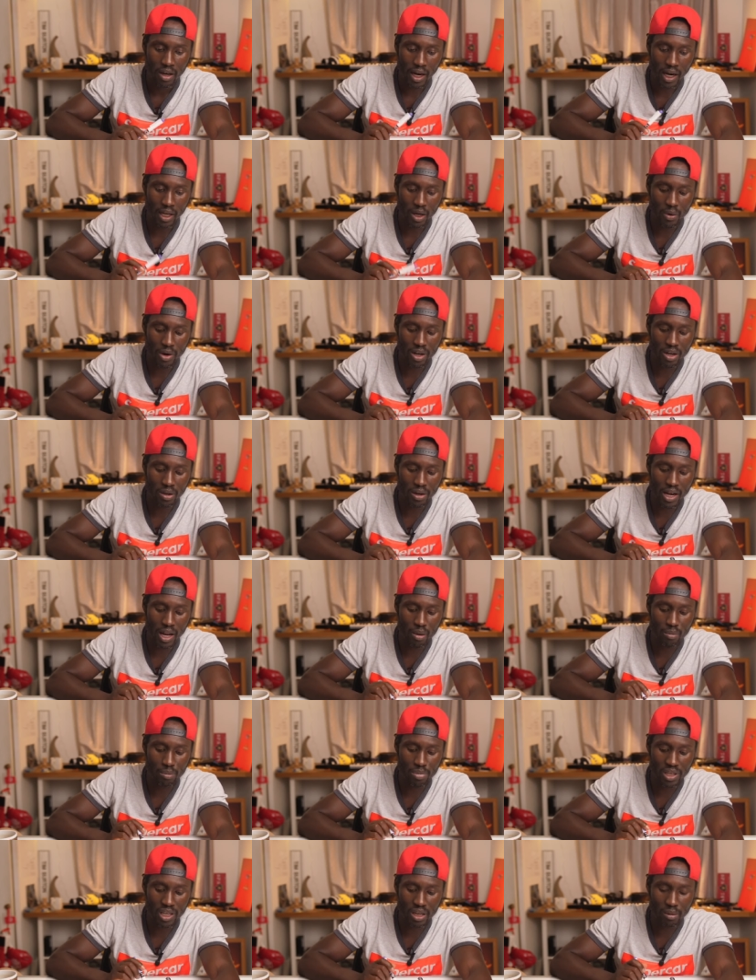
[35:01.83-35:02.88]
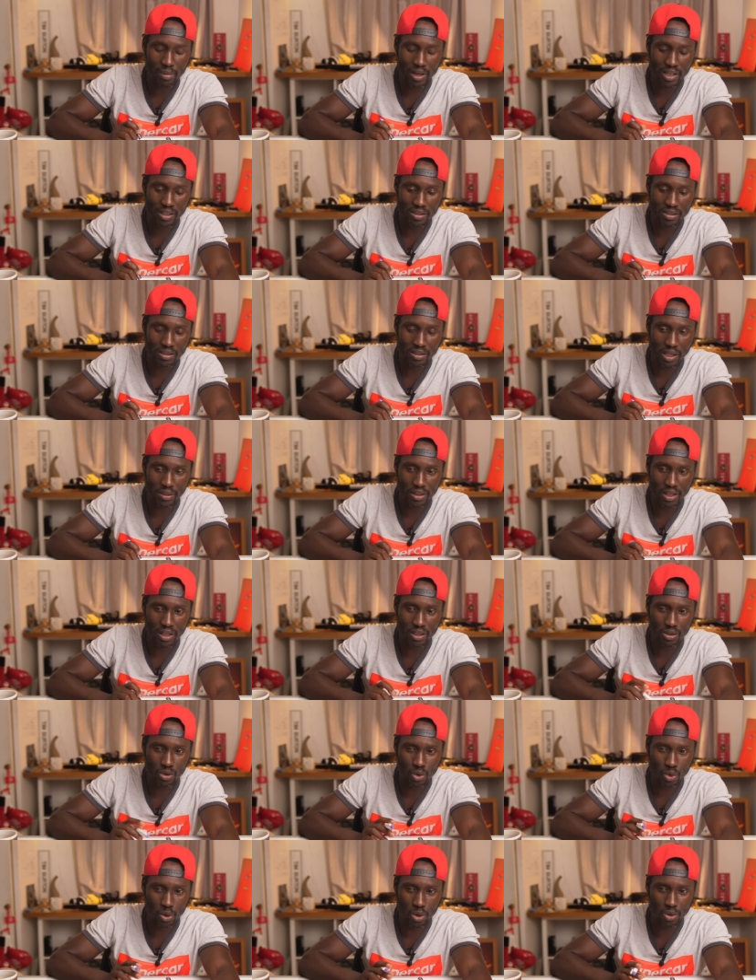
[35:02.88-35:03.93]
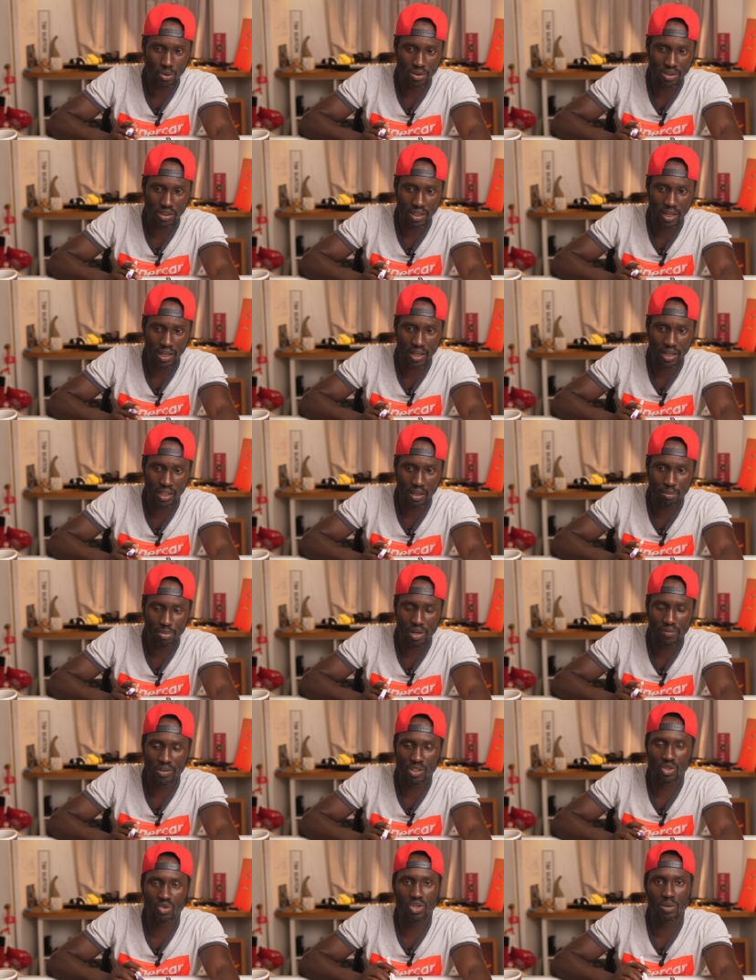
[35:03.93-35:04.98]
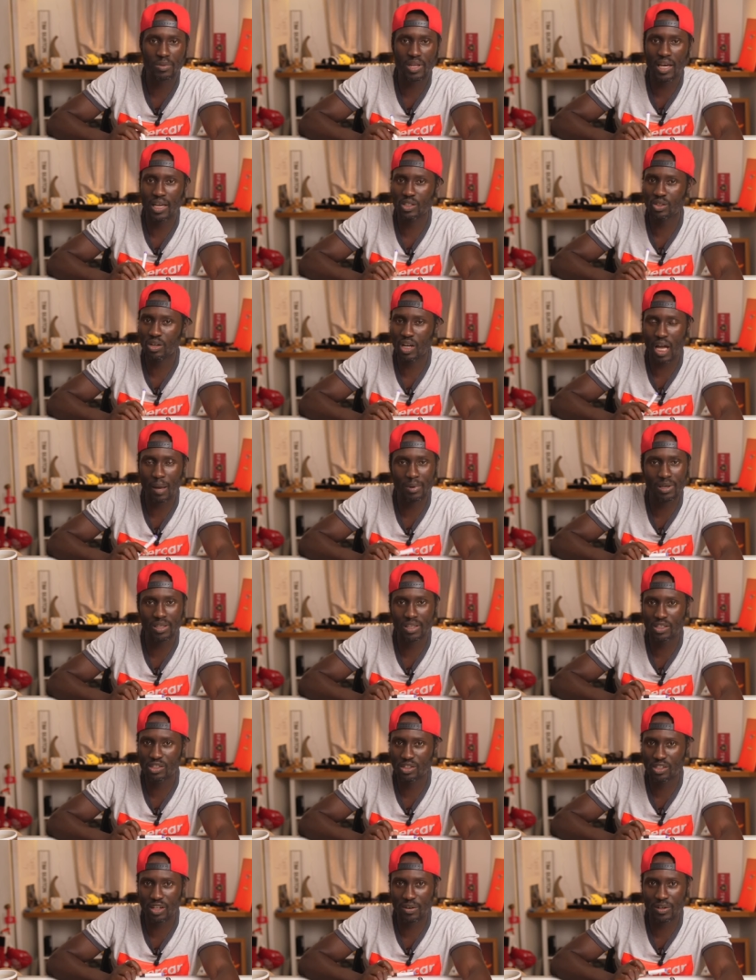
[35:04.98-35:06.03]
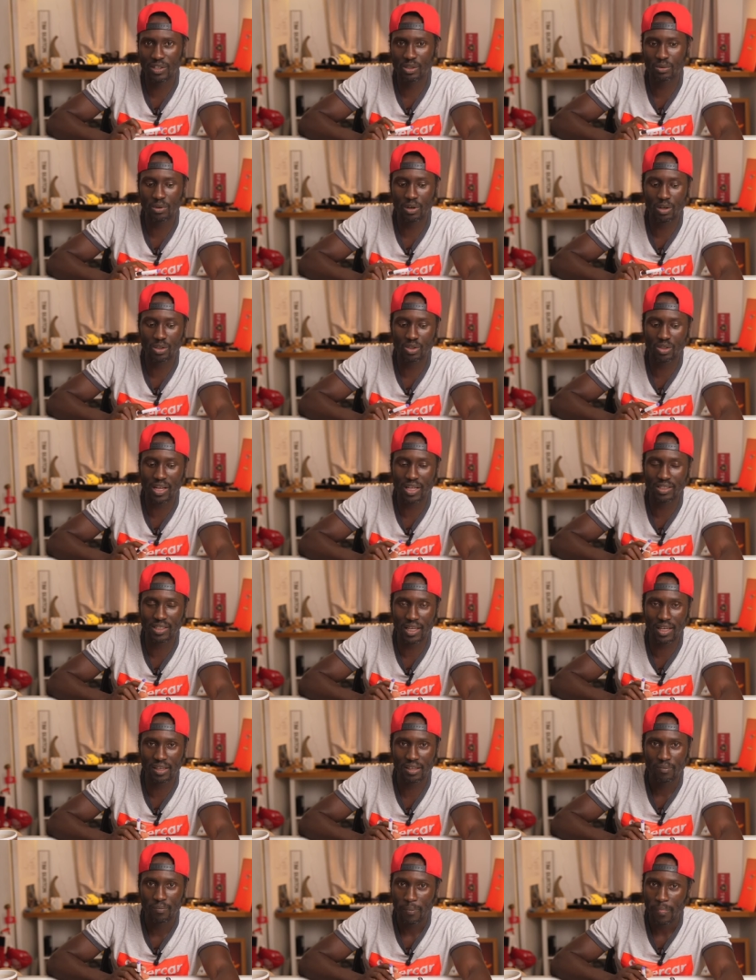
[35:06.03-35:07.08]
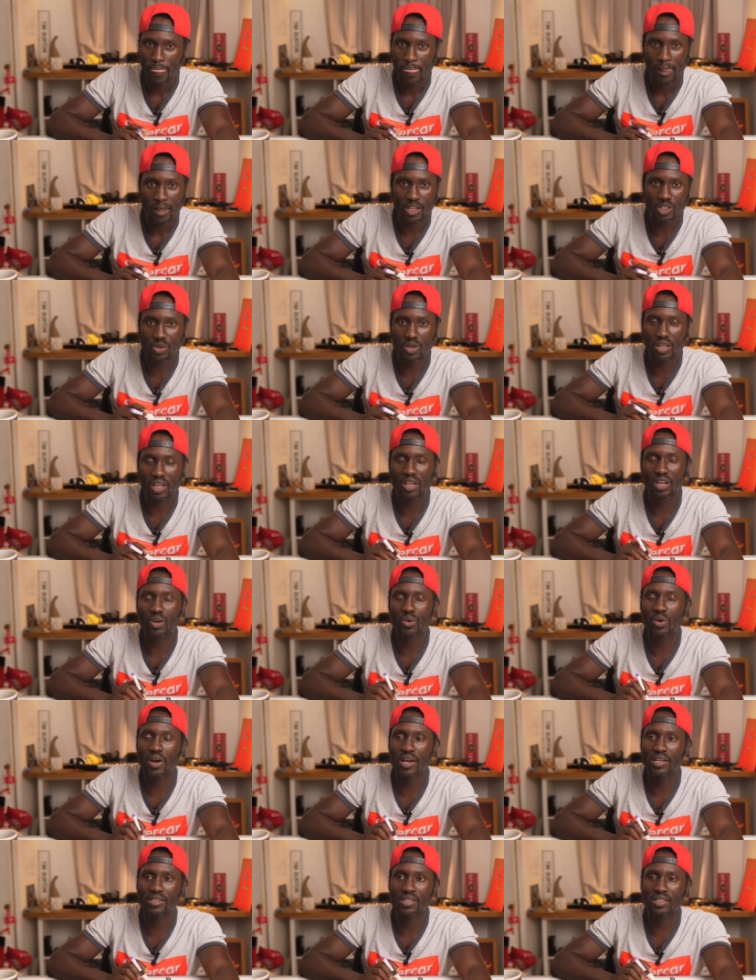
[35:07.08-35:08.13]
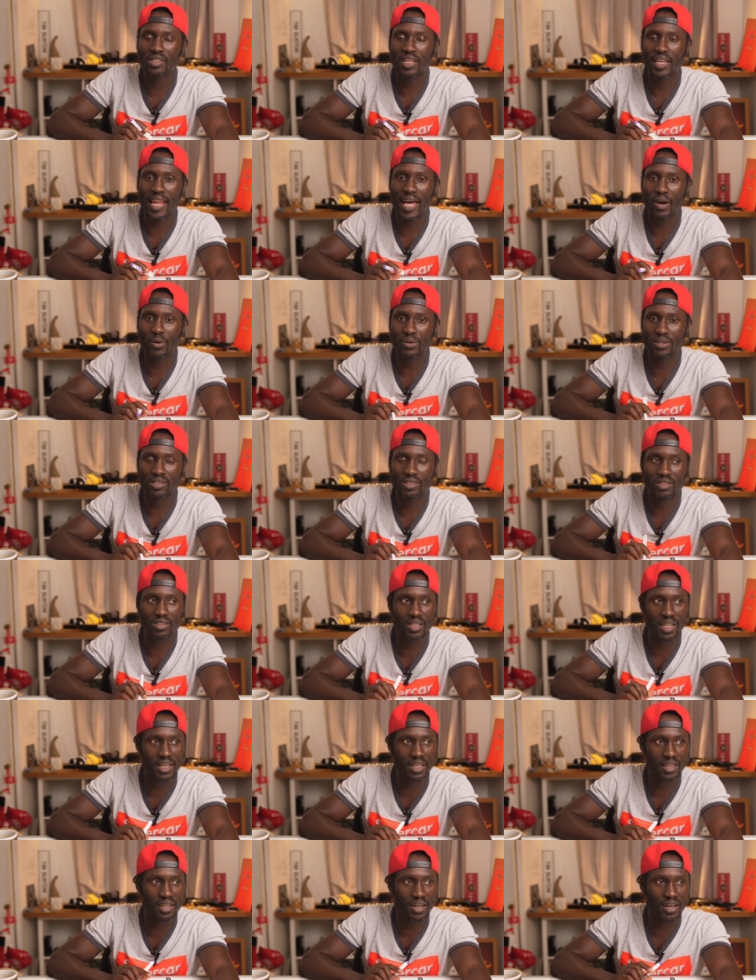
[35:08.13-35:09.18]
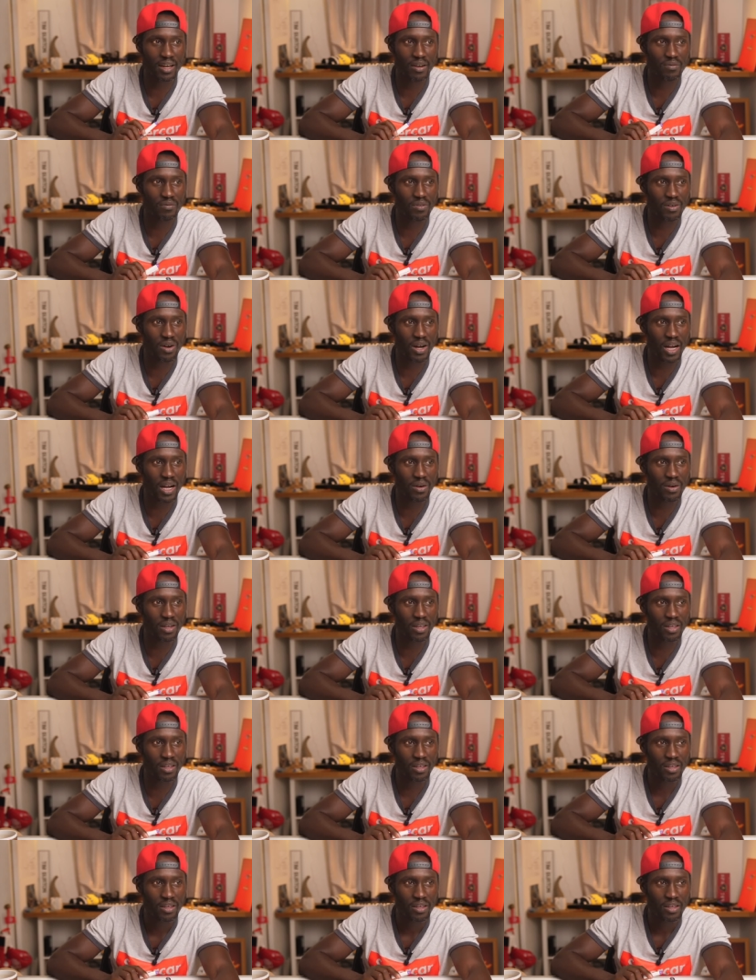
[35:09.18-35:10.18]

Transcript: And I already know that BMS, I think George was saying in the previous stream that he's not coming this year as well. So that's like, he's got the craziest, loudest, like uh, Ferrari,